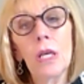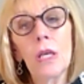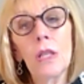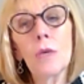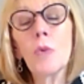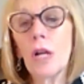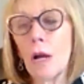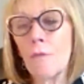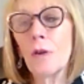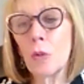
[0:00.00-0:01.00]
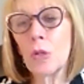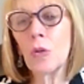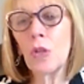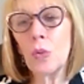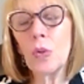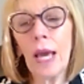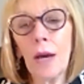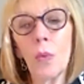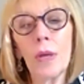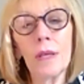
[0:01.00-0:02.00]
the more comfortable you get
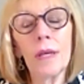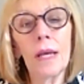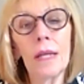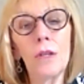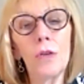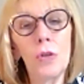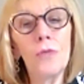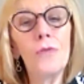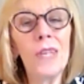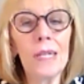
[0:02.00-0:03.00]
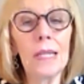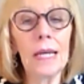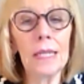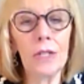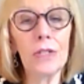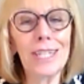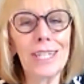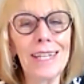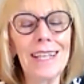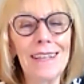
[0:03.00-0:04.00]
with it, and you feel like you're
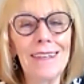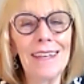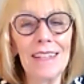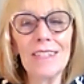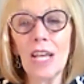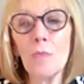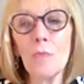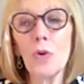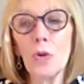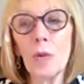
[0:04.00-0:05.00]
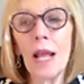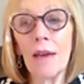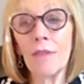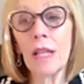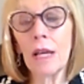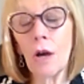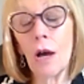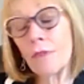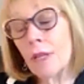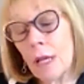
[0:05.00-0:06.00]
sitting in the same room and having that
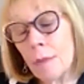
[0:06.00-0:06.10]
coffee.